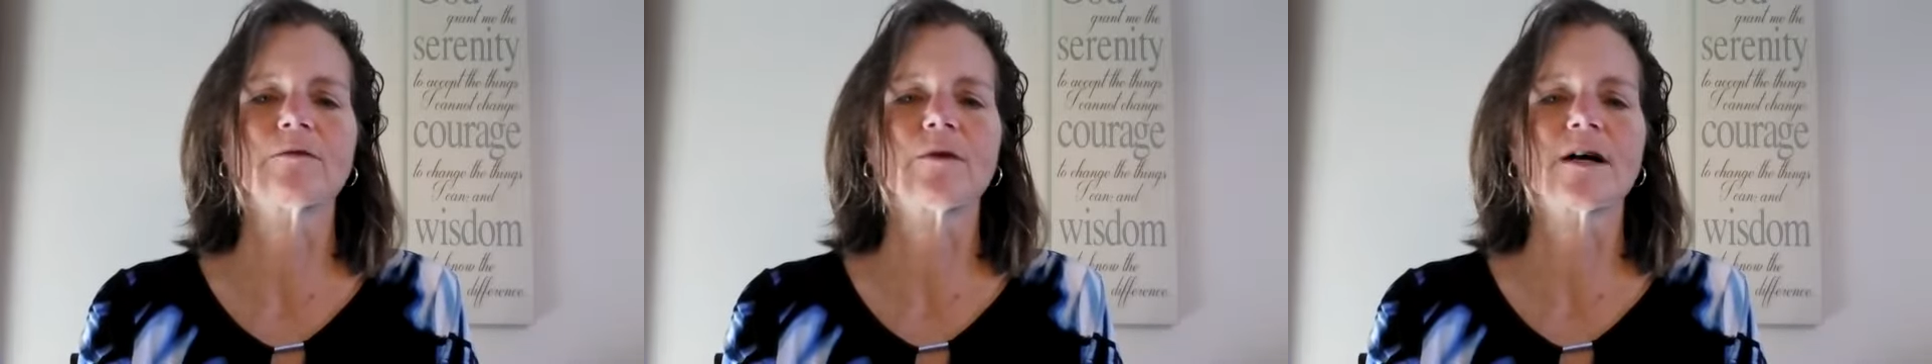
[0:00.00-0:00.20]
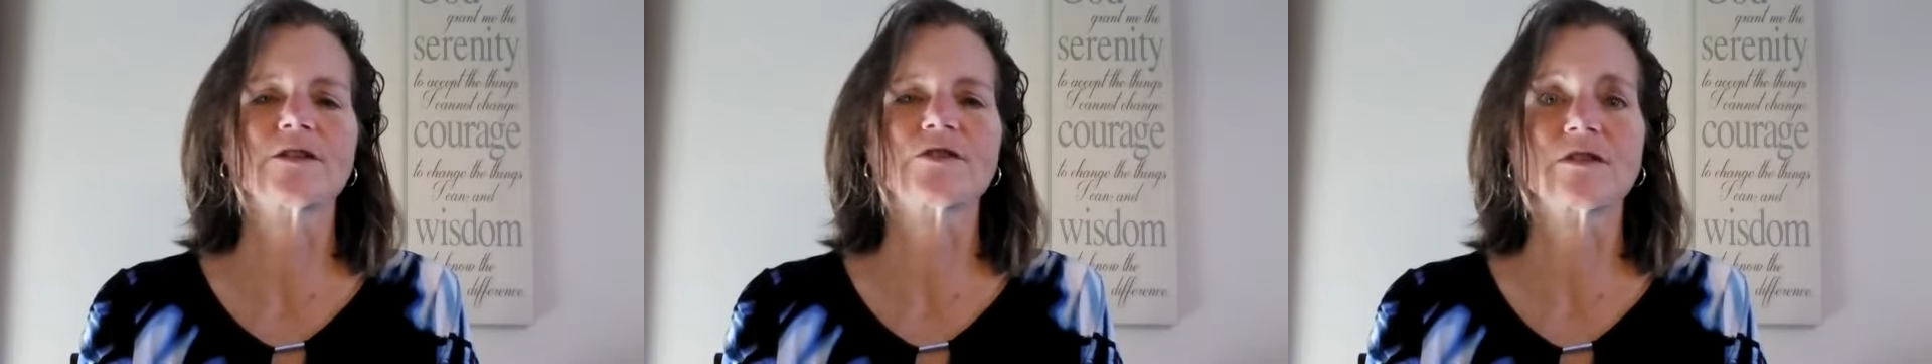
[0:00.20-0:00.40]

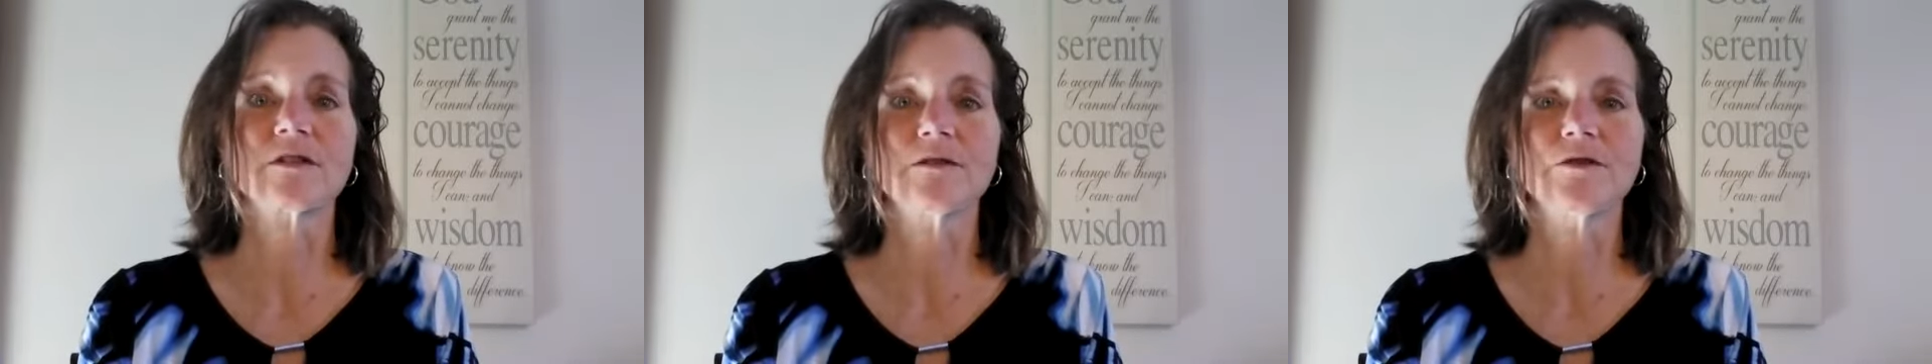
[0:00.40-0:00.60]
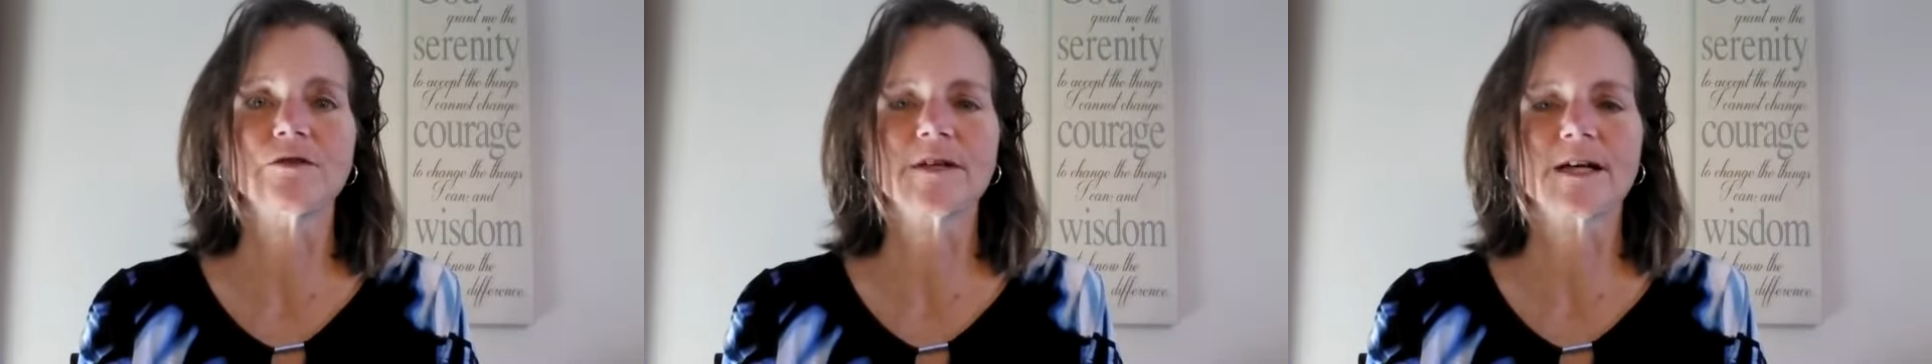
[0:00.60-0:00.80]
watching the
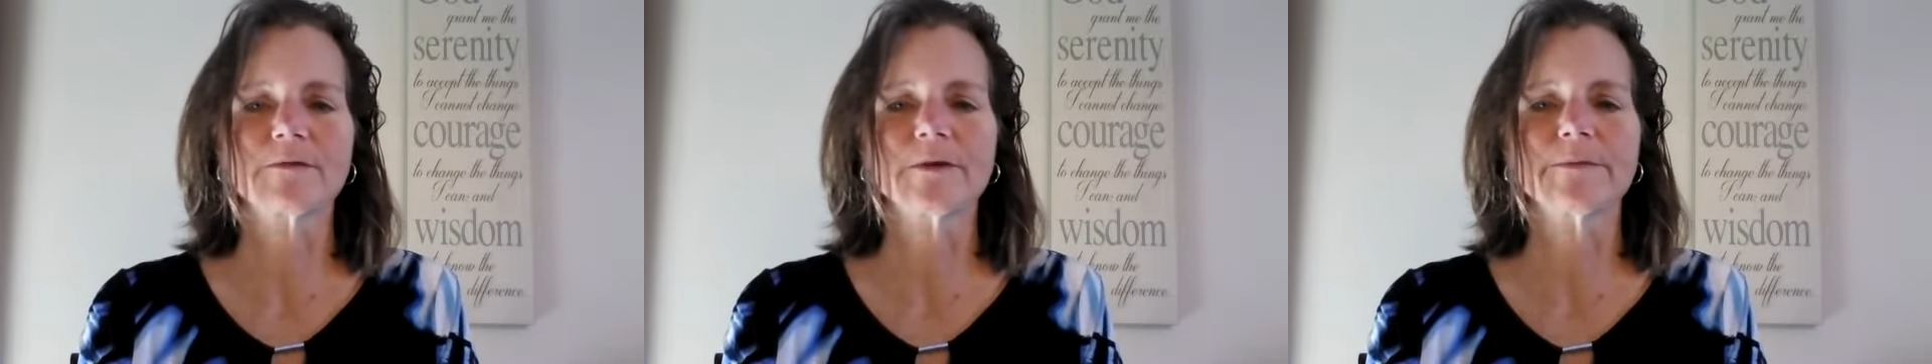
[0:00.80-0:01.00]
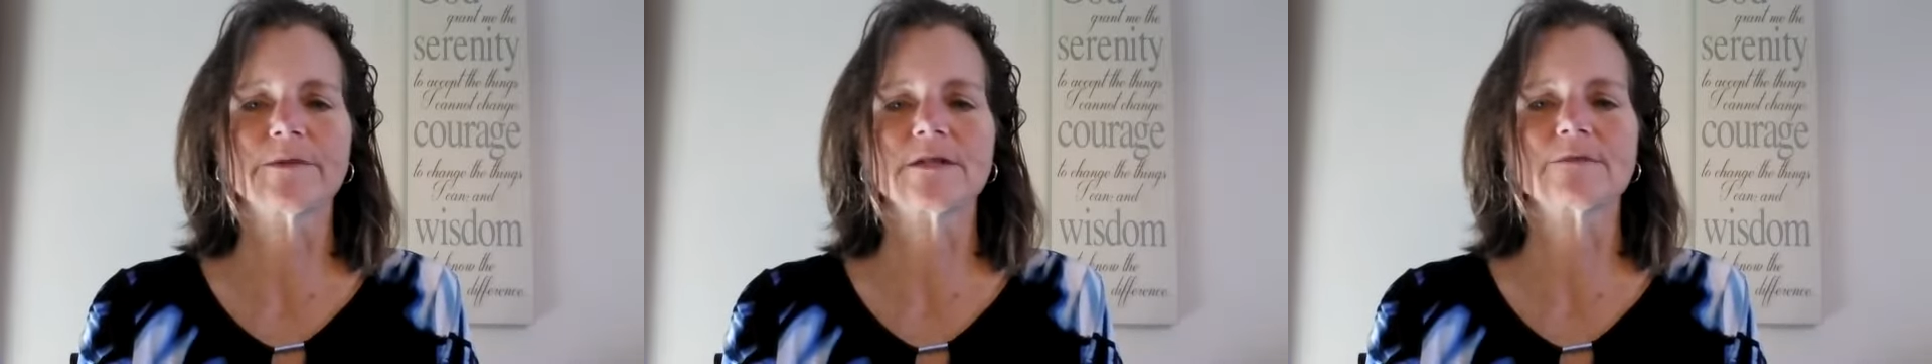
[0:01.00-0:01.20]
Yukon
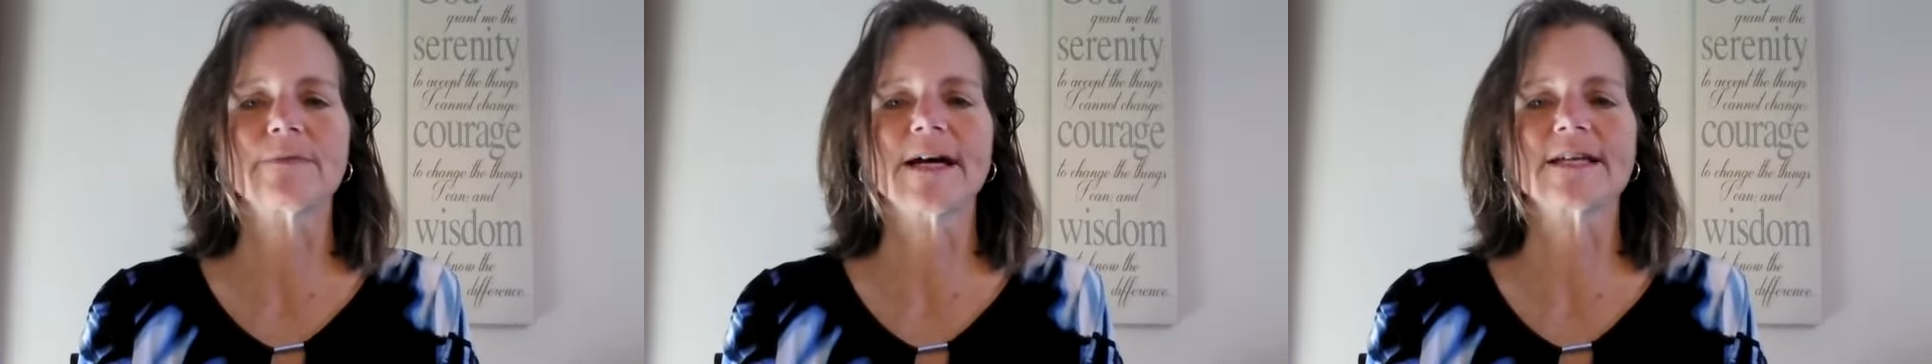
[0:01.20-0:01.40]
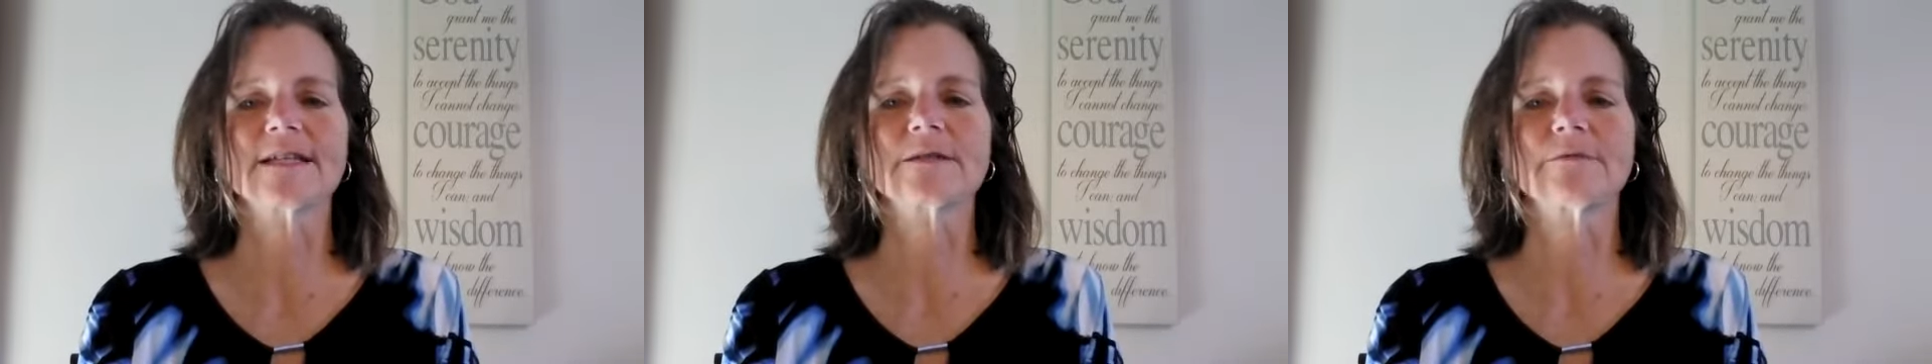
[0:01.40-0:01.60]
women's
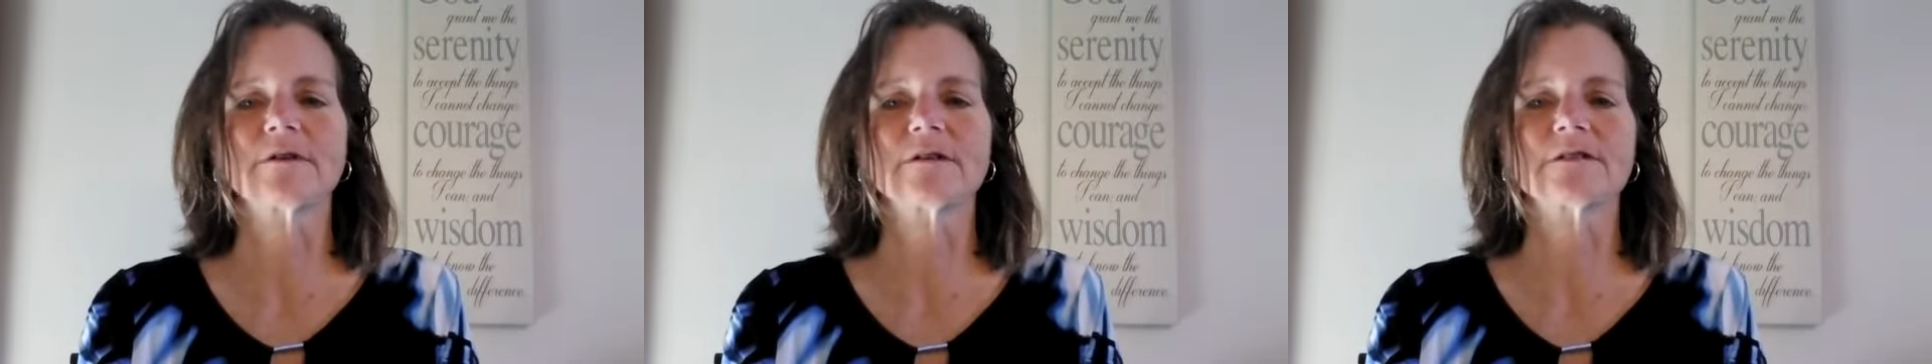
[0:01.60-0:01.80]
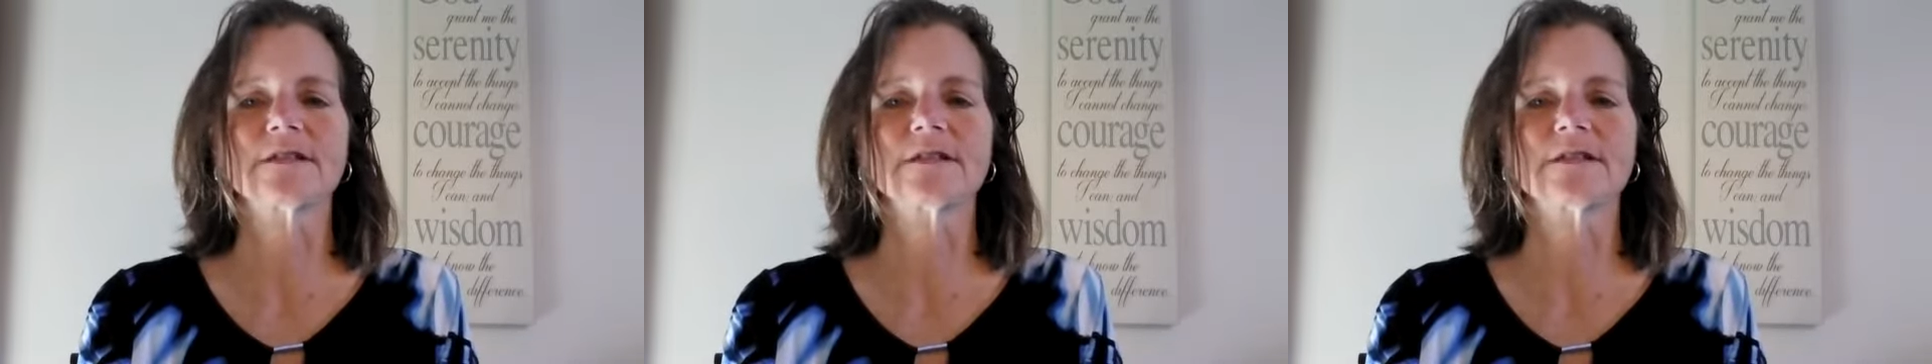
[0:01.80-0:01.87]
basketball